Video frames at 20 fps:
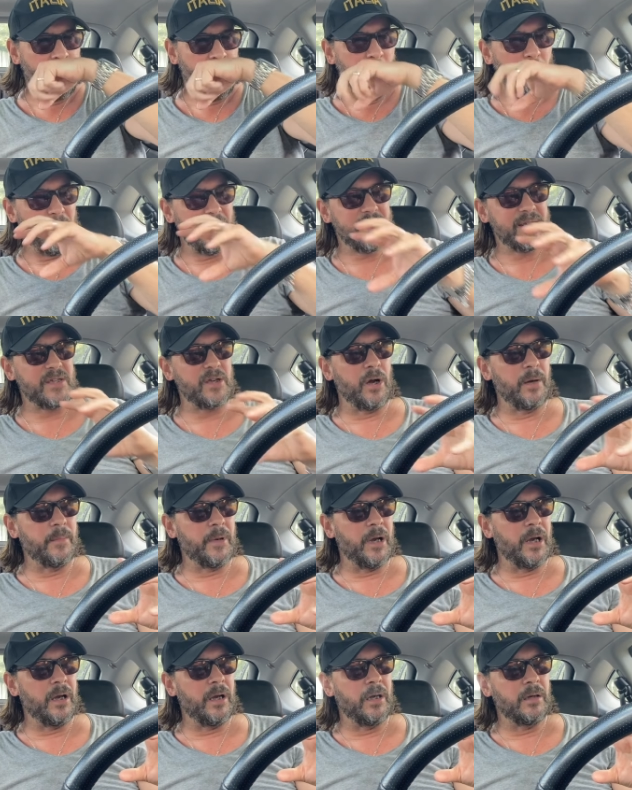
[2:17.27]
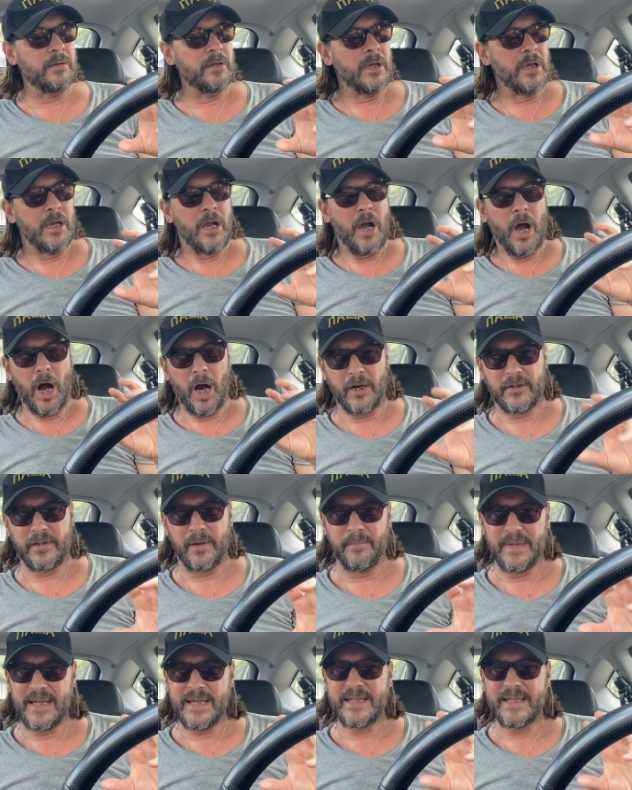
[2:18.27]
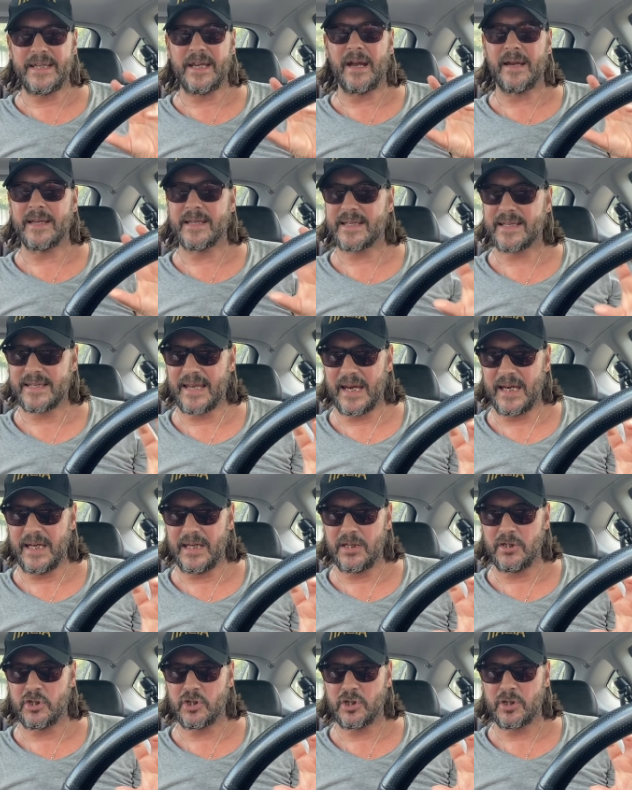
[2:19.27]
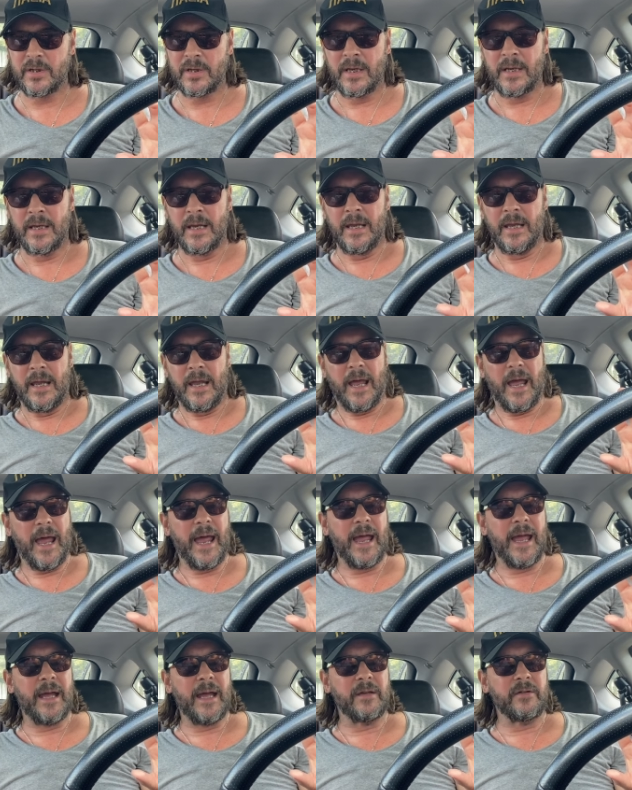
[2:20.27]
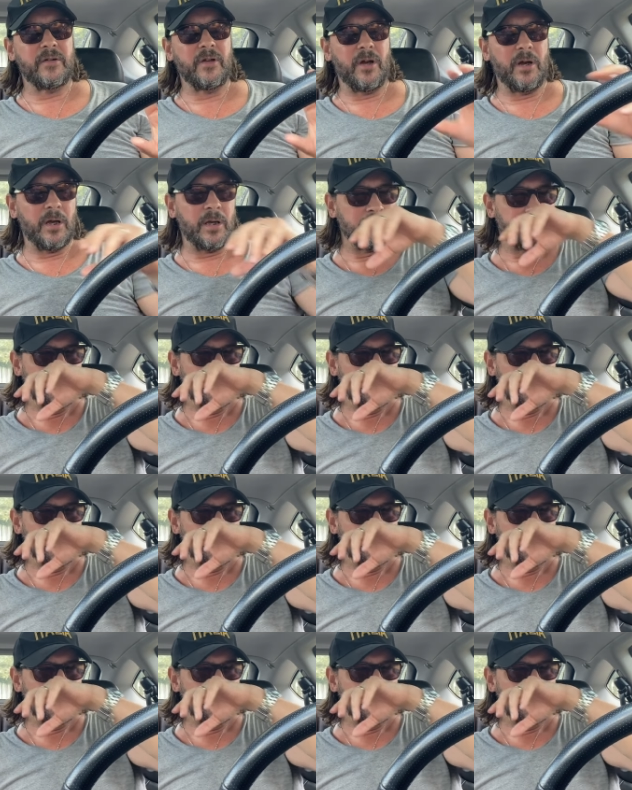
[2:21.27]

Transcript: with some uh, Artemisia and sage, and uh,